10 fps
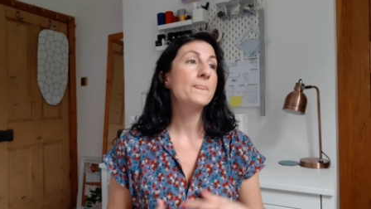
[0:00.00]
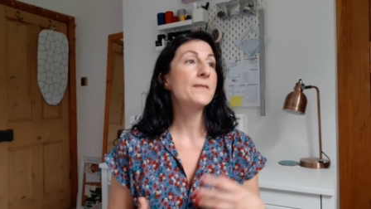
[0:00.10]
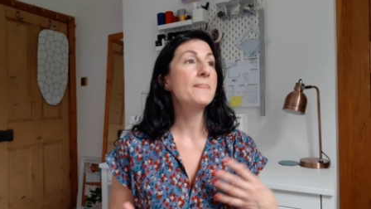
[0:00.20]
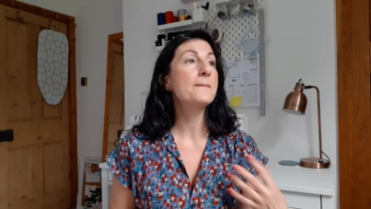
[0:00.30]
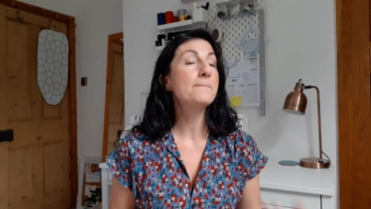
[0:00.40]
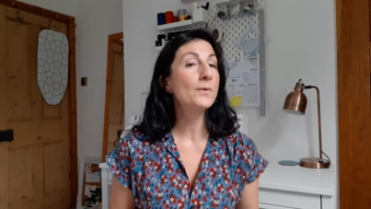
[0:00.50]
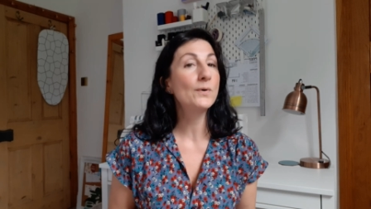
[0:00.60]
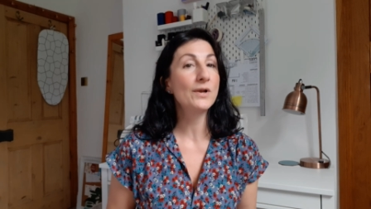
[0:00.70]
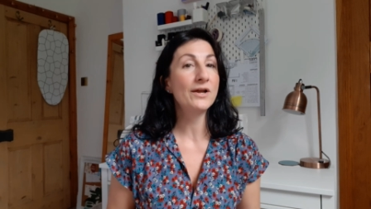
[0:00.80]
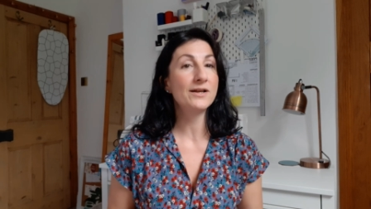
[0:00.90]
then the
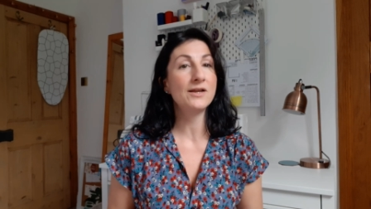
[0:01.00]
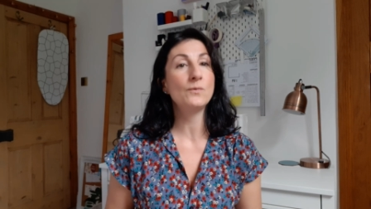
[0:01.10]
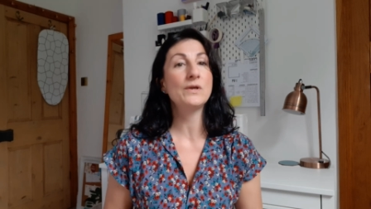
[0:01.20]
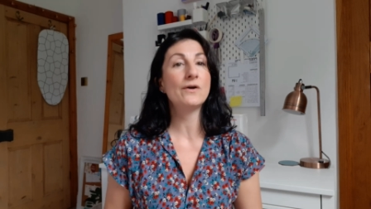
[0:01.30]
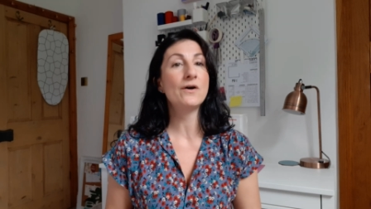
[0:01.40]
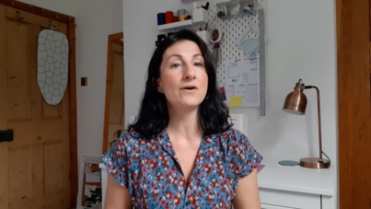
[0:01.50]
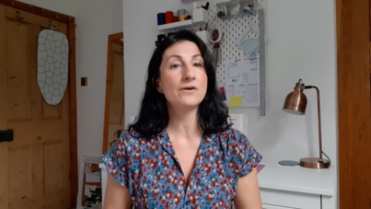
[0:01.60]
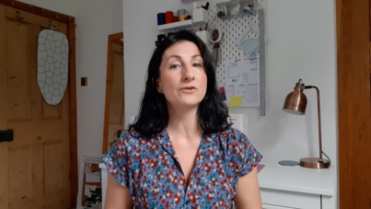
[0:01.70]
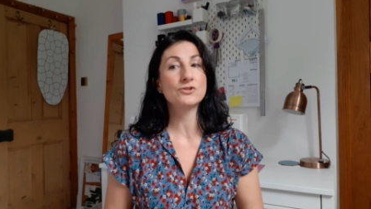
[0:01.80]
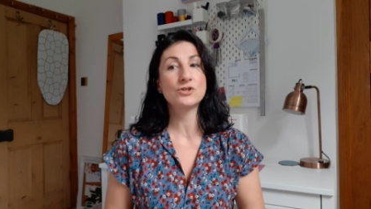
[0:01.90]
more likely we
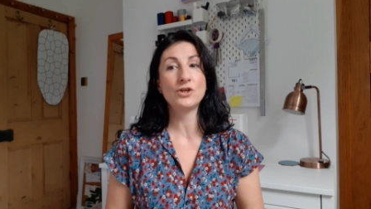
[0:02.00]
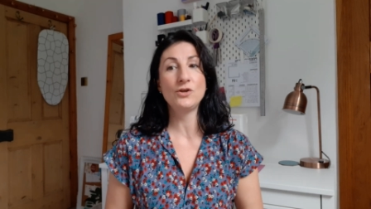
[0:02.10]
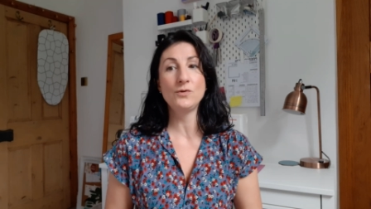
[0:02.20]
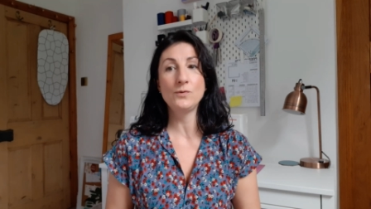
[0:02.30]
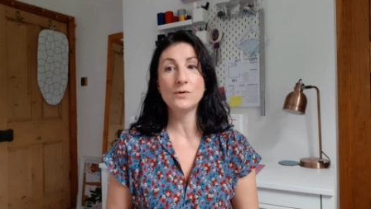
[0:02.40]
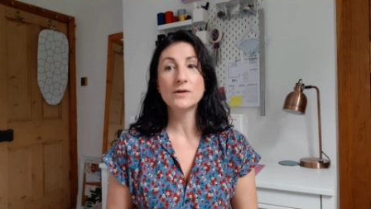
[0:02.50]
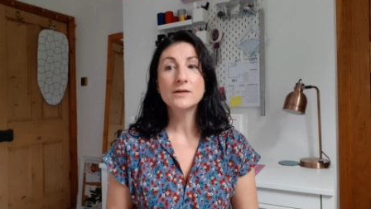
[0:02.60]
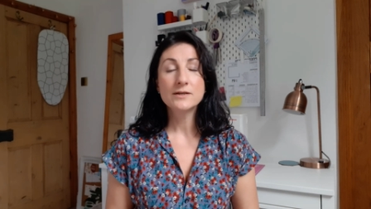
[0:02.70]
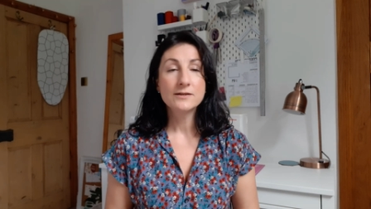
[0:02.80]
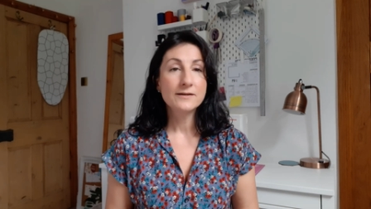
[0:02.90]
are to
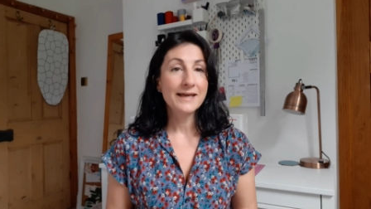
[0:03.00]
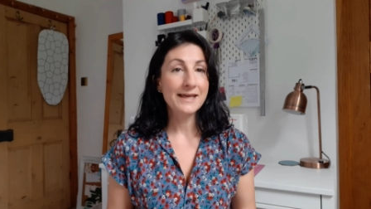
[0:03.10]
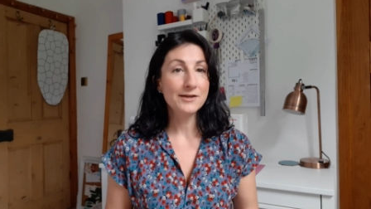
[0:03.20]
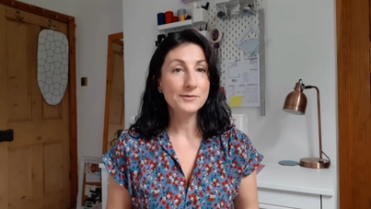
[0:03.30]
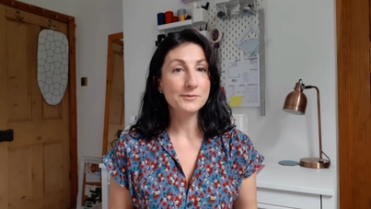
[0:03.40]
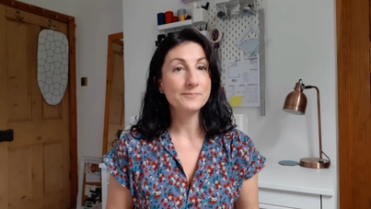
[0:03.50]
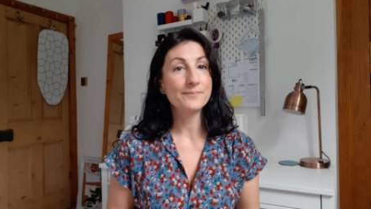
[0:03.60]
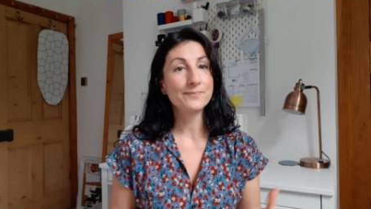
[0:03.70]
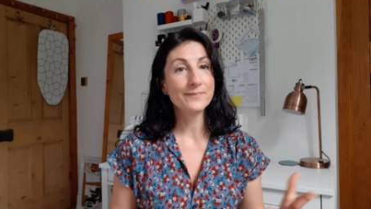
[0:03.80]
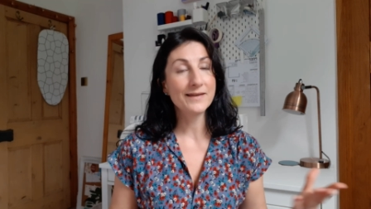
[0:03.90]
heal
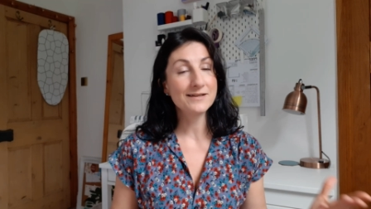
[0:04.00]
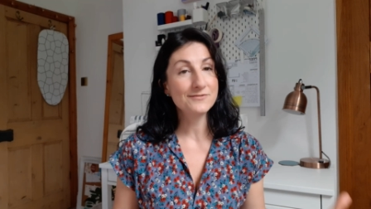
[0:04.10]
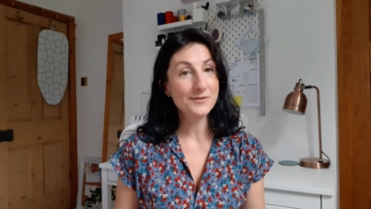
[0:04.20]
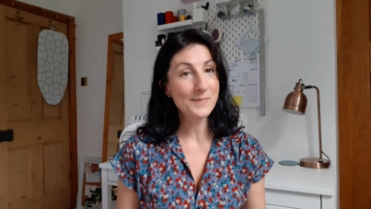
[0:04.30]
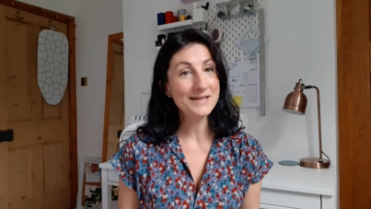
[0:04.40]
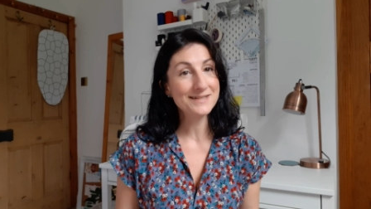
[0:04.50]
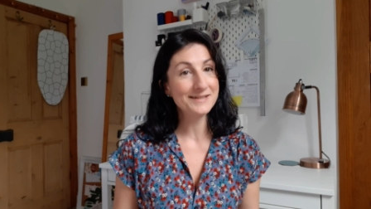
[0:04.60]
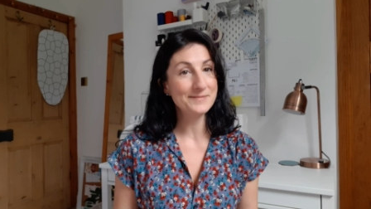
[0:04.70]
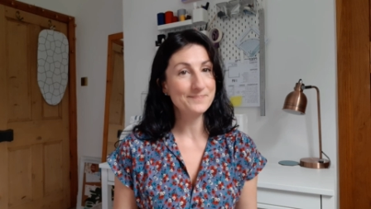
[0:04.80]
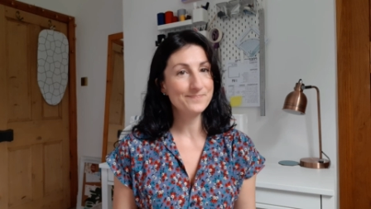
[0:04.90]
and feel better.